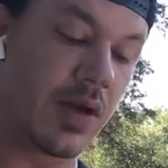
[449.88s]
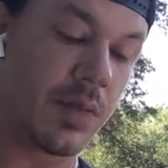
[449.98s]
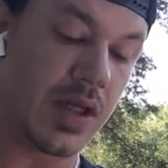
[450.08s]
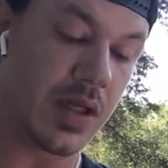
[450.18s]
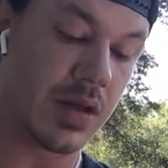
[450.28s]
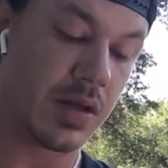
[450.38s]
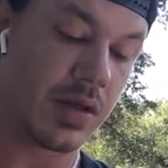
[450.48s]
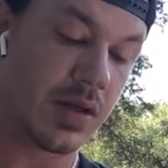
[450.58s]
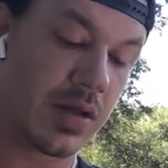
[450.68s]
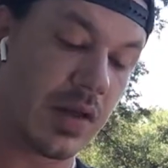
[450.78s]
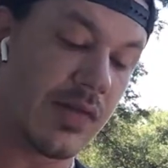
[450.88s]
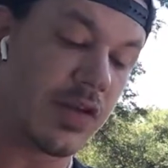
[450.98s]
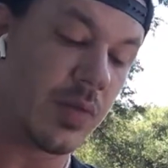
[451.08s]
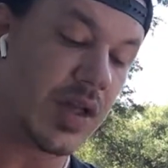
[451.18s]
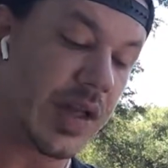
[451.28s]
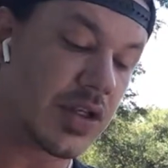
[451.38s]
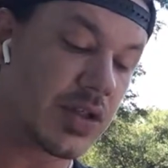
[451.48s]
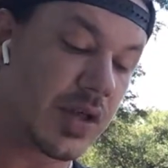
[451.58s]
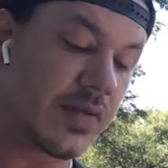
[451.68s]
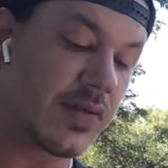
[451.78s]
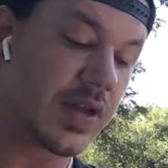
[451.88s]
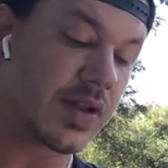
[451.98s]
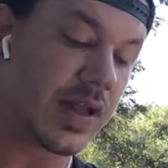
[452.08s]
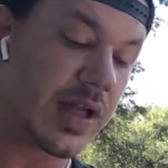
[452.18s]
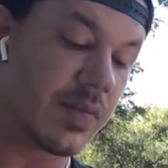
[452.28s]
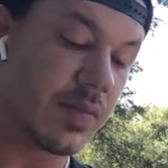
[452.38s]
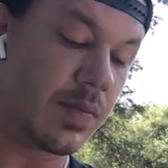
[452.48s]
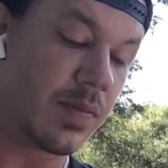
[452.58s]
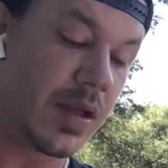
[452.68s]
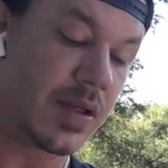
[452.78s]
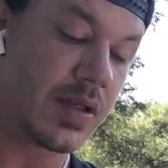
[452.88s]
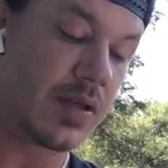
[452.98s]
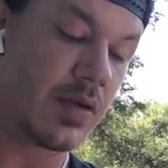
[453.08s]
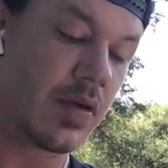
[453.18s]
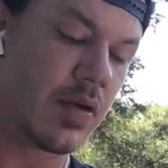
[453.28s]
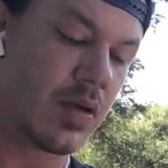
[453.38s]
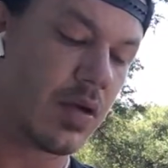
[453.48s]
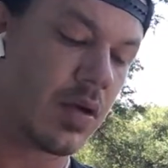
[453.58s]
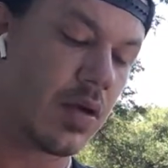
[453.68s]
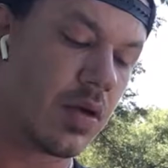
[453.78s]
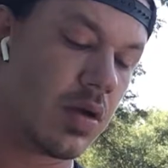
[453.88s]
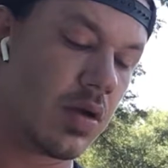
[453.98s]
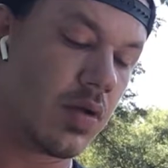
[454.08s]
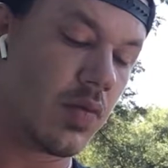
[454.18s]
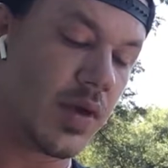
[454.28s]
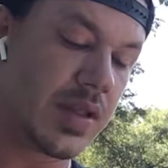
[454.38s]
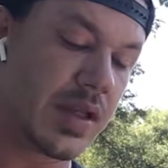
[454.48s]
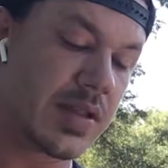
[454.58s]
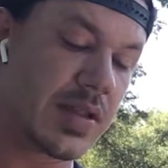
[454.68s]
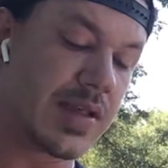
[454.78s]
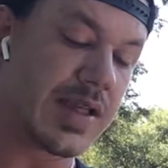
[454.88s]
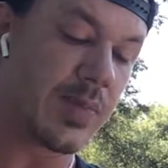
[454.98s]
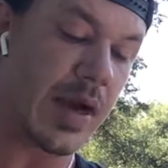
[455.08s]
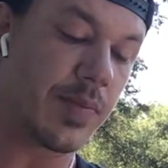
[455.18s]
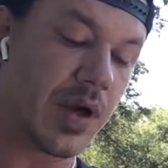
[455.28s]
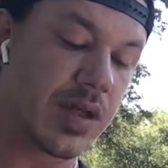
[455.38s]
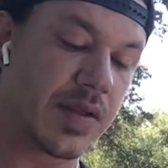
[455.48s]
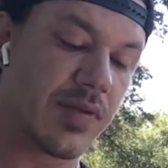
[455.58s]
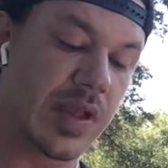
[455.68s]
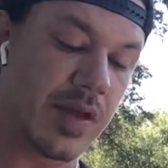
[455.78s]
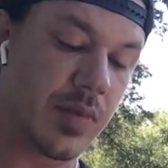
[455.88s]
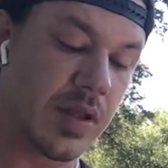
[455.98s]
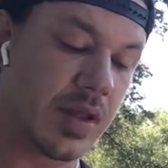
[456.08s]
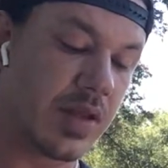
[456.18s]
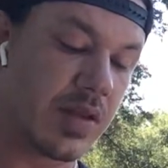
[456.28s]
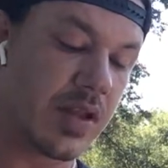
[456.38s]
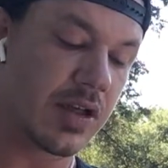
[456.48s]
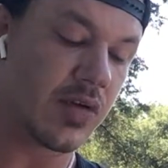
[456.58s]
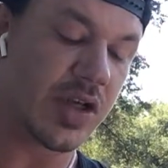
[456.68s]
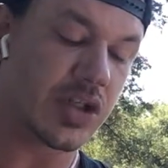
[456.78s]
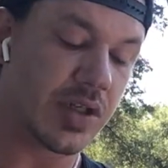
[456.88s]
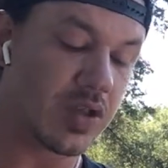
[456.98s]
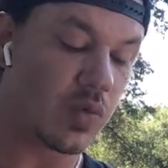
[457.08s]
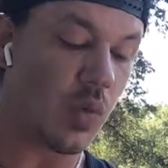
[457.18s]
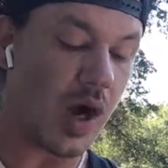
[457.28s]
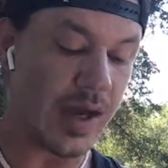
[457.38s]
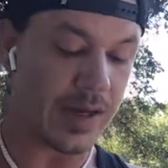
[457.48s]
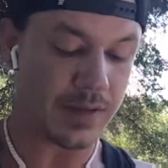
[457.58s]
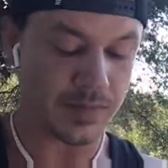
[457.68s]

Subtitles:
are many. If communication of the enlightenment with us is a byproduct of enlightenment, then the question is why?